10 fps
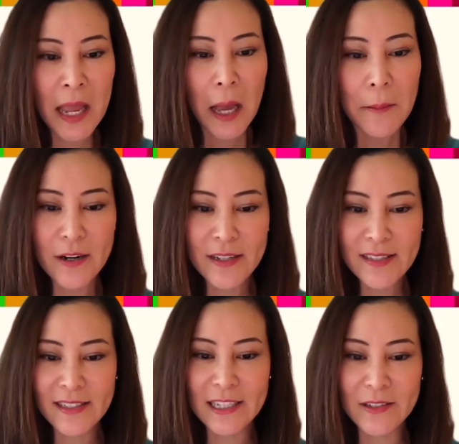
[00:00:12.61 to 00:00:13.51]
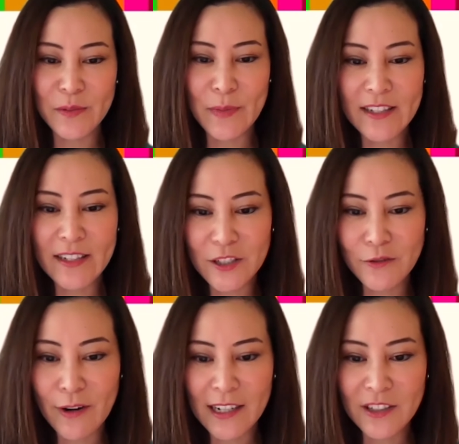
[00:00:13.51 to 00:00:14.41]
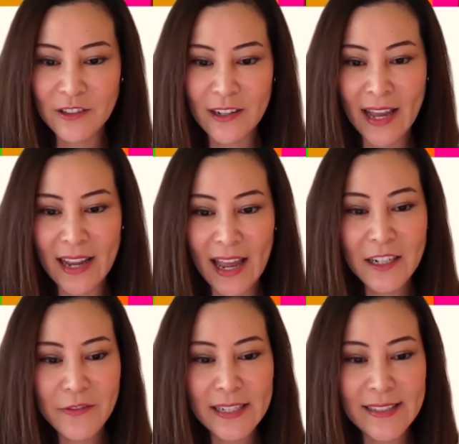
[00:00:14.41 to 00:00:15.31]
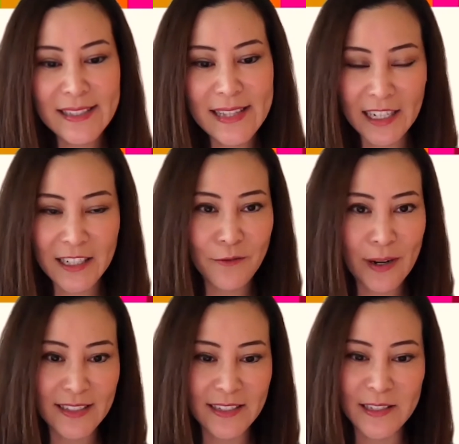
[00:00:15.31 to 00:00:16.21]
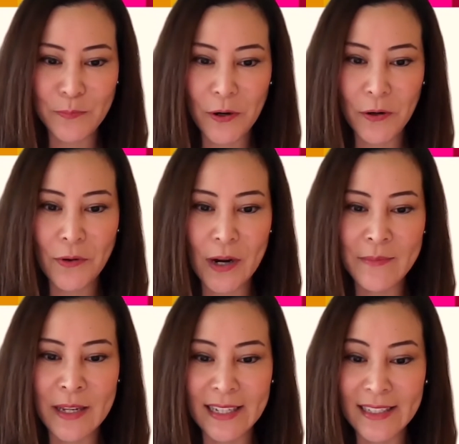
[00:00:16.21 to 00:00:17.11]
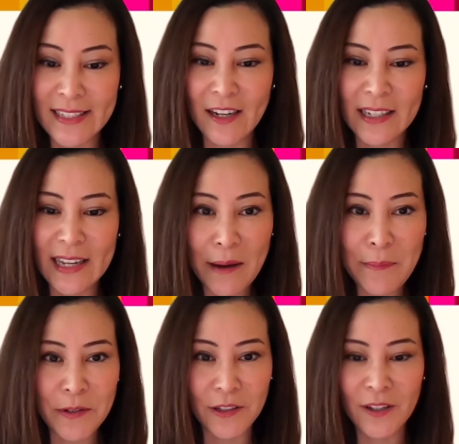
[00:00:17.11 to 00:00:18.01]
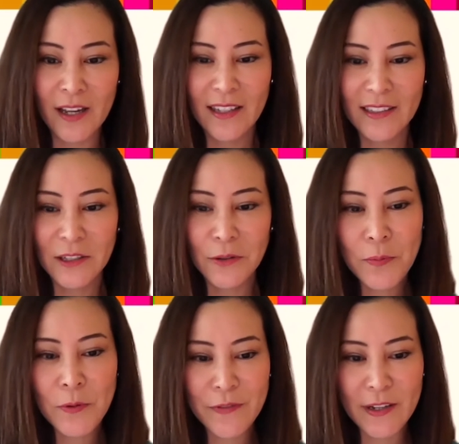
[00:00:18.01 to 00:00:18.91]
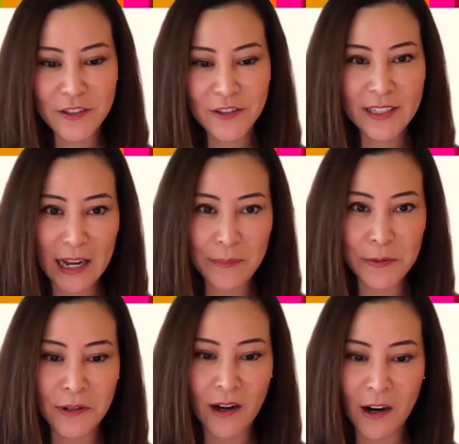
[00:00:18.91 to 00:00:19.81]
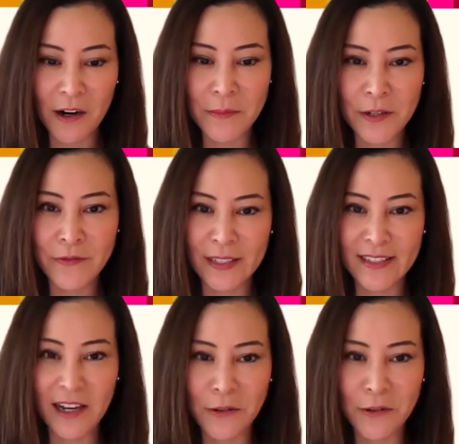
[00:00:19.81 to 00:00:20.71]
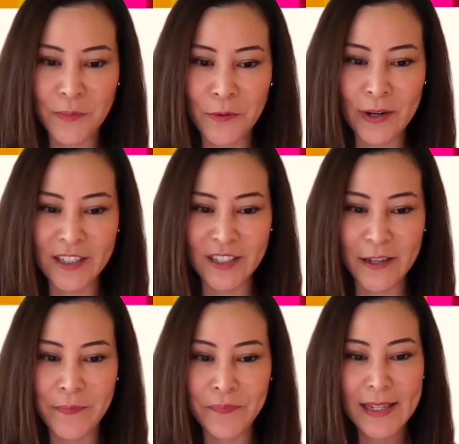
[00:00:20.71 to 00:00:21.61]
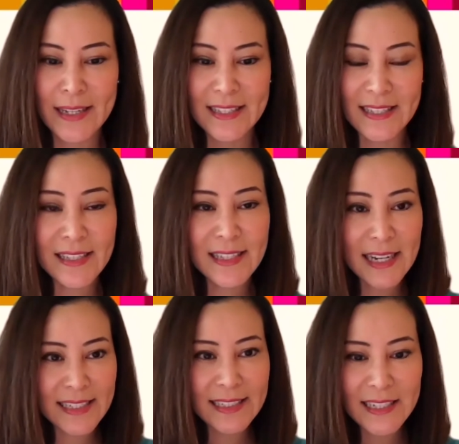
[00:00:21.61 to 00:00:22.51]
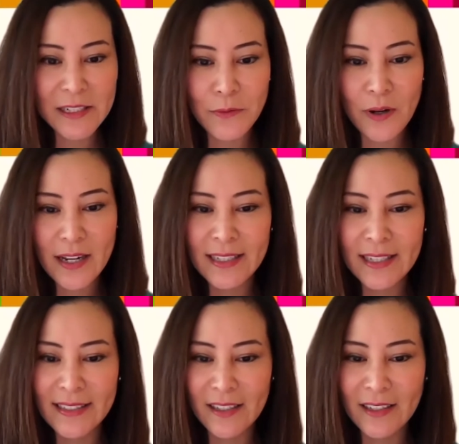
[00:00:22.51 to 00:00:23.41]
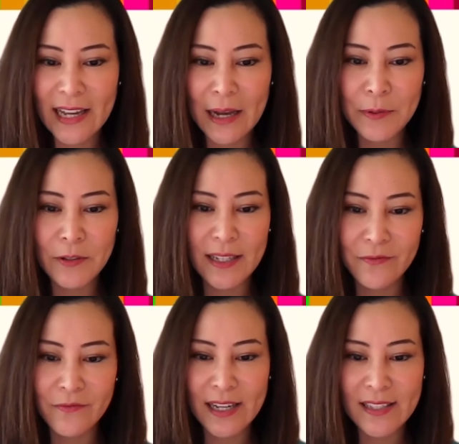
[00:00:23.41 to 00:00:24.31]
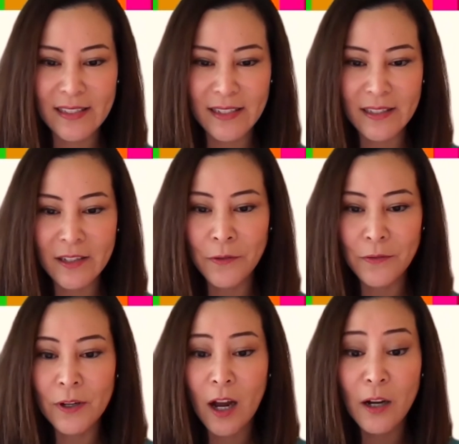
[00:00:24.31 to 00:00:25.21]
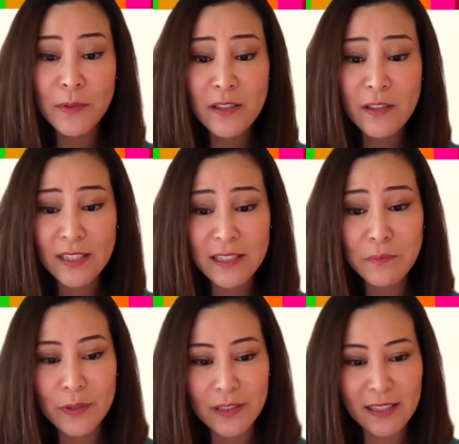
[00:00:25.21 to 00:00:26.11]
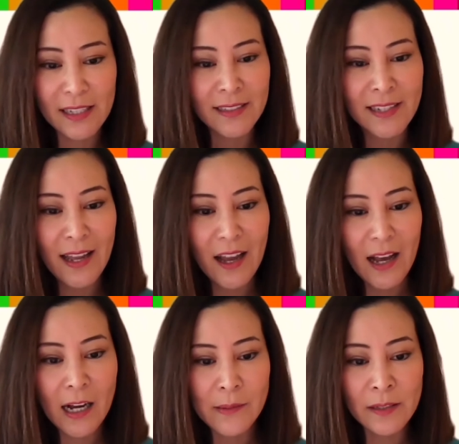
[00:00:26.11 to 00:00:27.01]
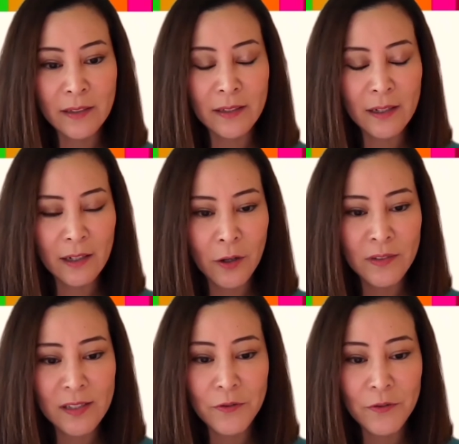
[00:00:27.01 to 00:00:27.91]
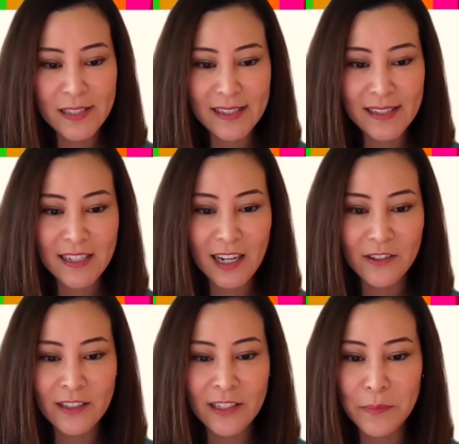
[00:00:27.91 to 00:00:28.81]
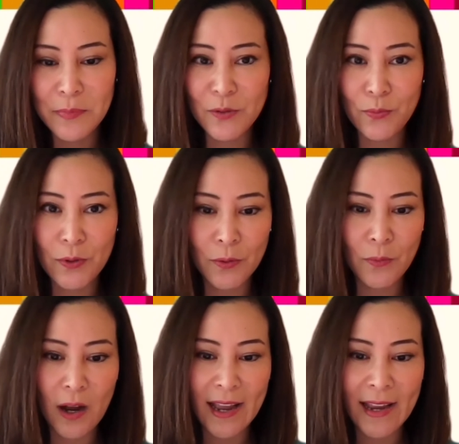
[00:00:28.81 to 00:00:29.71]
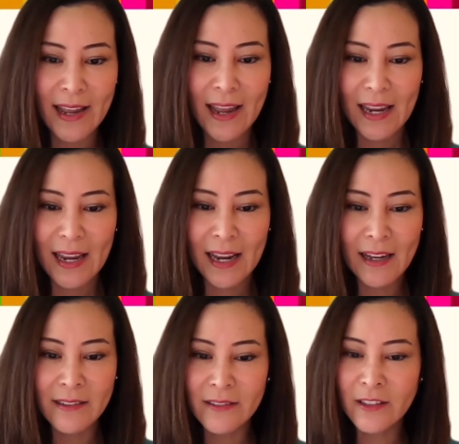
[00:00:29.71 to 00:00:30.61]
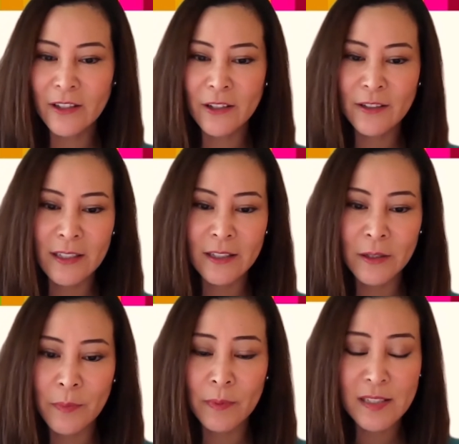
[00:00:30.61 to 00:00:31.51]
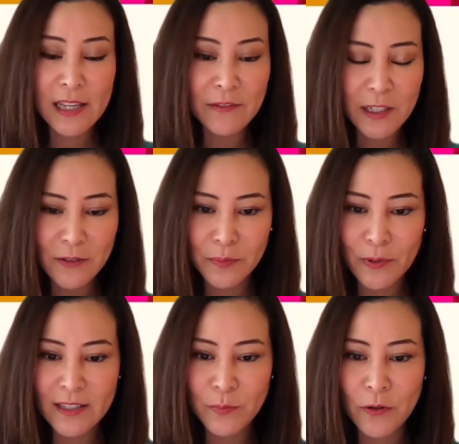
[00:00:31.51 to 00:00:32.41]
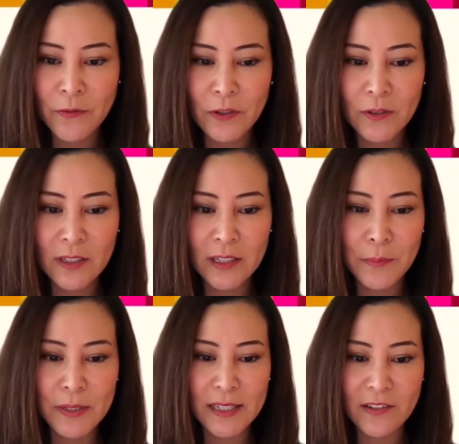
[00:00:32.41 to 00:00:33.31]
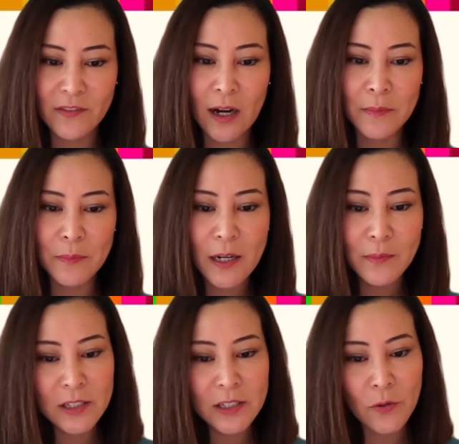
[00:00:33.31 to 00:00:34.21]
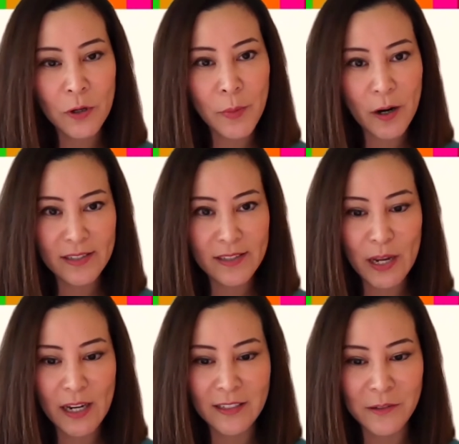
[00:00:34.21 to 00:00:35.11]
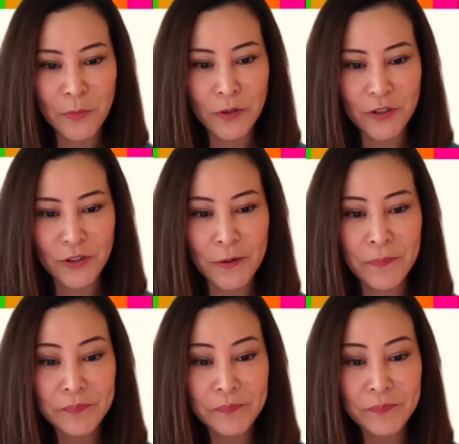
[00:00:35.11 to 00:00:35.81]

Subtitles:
Marcelino is Managing Director and Head of the Executive Residence Program in Intel Capital, the corporate venture capital arm of Intel Corporation. Since 1991, Intel Capital has invested in over almost $13 billion in over 1,600 companies worldwide. And their 700 plus portfolio companies have gone public or participated in merger.